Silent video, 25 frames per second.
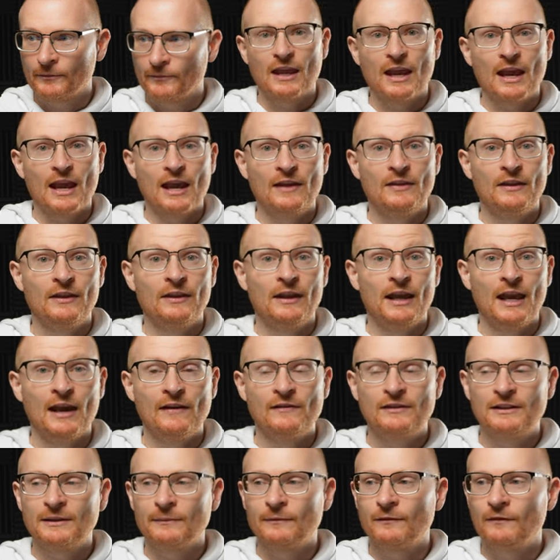and then they have
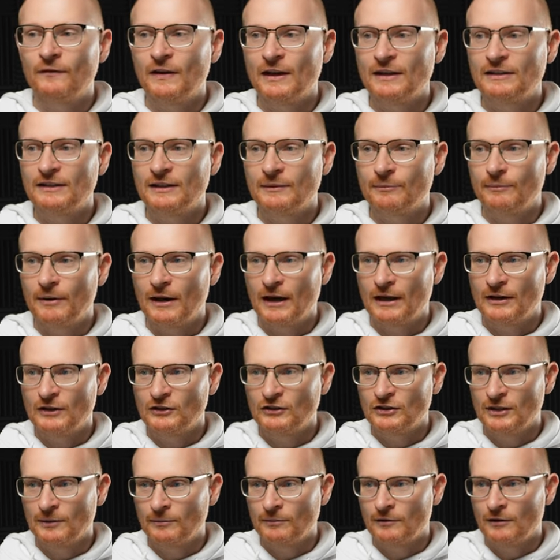some vesting
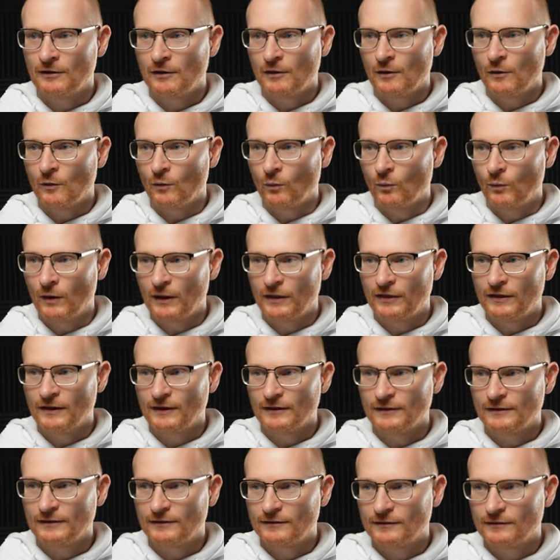partnership with
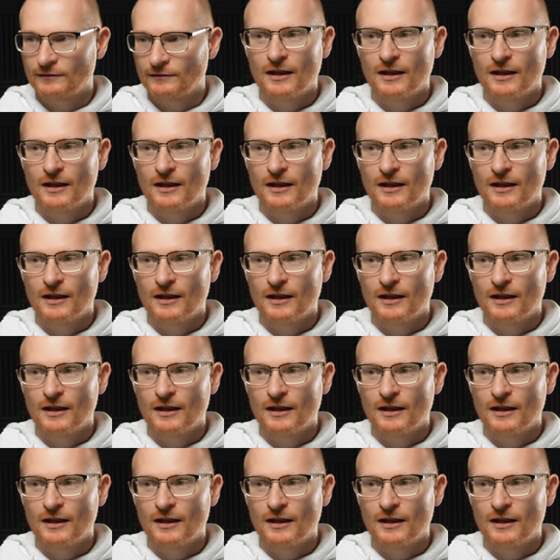this.